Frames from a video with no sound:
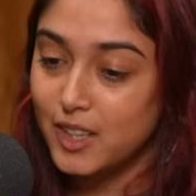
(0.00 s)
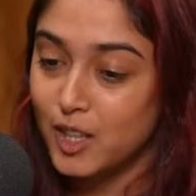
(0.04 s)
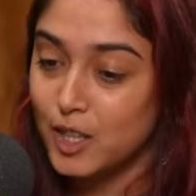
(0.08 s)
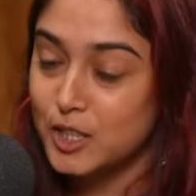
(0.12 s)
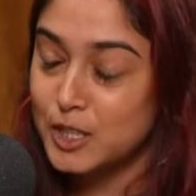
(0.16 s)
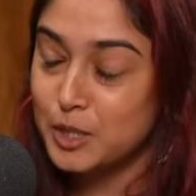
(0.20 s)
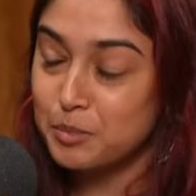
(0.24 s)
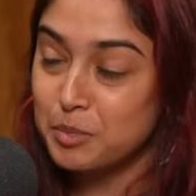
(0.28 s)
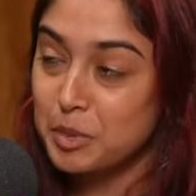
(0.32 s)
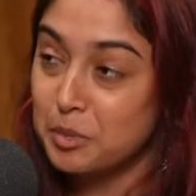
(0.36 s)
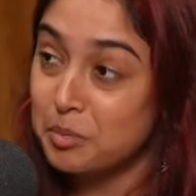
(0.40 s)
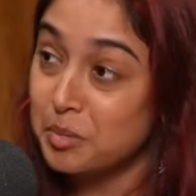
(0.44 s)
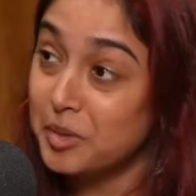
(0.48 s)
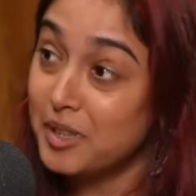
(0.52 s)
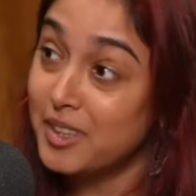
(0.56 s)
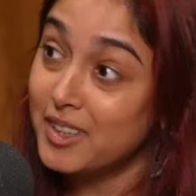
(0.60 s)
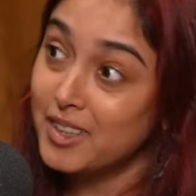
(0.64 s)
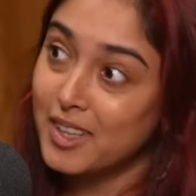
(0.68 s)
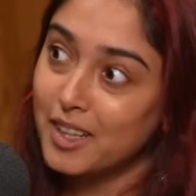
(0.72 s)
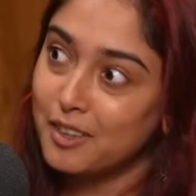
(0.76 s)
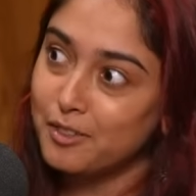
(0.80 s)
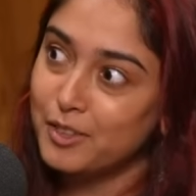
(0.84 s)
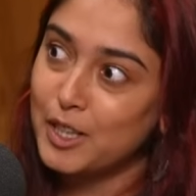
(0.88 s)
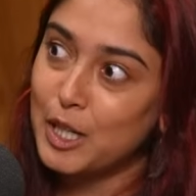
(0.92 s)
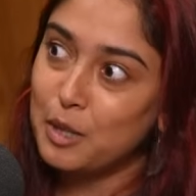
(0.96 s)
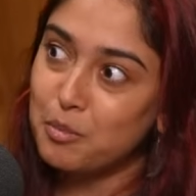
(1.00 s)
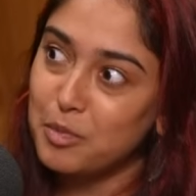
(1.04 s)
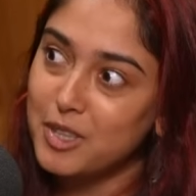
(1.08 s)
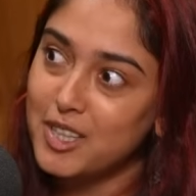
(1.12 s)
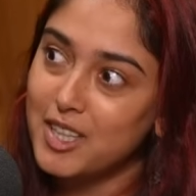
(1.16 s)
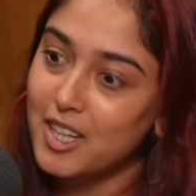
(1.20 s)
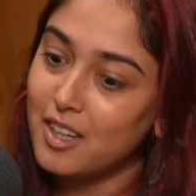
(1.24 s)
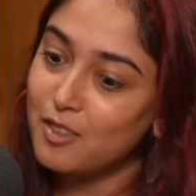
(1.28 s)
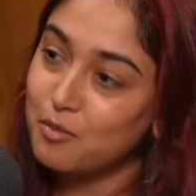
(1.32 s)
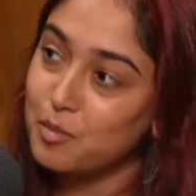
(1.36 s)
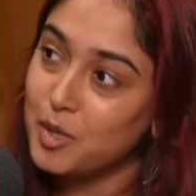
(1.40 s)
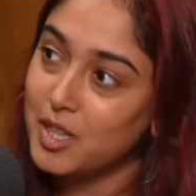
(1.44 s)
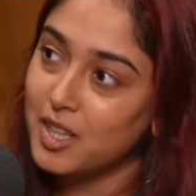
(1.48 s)
Lots of people in our
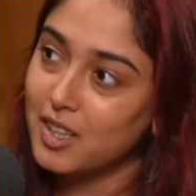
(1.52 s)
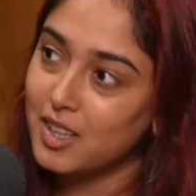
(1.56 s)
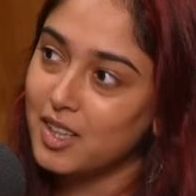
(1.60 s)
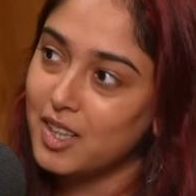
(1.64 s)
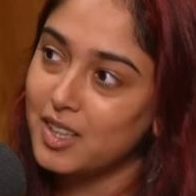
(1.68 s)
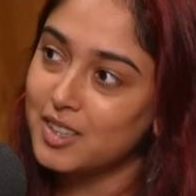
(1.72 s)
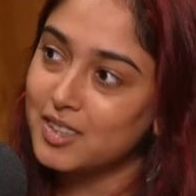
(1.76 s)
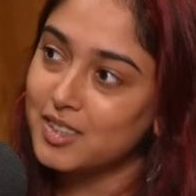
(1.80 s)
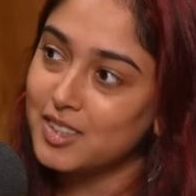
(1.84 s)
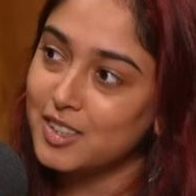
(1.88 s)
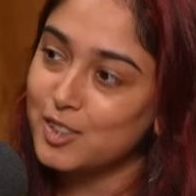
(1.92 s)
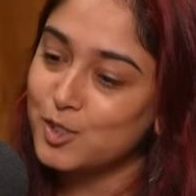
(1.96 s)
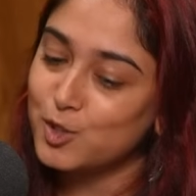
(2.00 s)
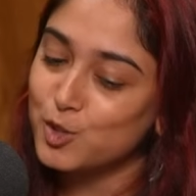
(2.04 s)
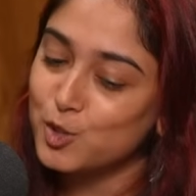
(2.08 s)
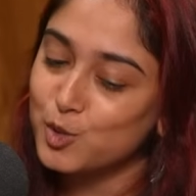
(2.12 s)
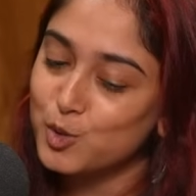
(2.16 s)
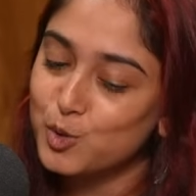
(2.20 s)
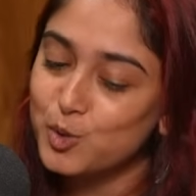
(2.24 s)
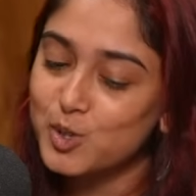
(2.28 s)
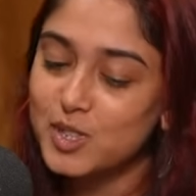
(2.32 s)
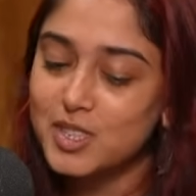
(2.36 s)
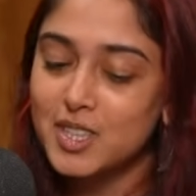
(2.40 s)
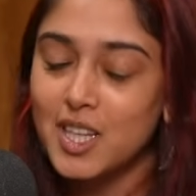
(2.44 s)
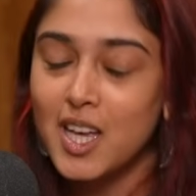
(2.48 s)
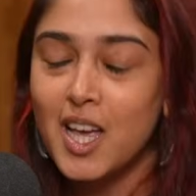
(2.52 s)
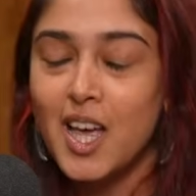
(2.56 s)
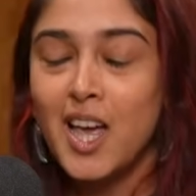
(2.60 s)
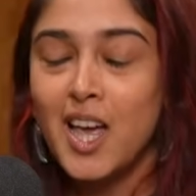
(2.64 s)
family have mental health issues.